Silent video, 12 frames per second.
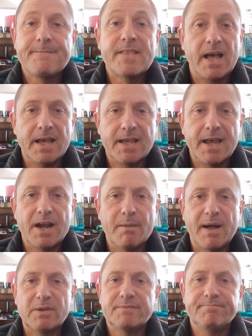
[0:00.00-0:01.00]
that I care
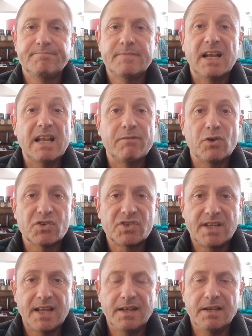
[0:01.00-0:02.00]
about, and I've got
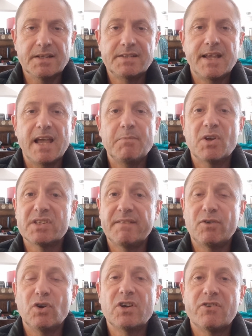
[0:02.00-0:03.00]
skin in this game because
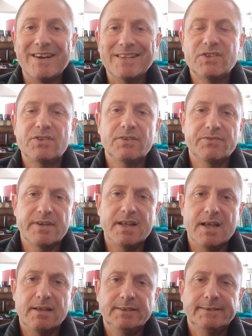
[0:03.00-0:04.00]
I've got grandchildren
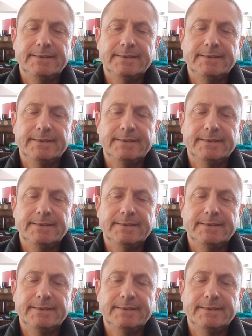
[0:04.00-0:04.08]
here.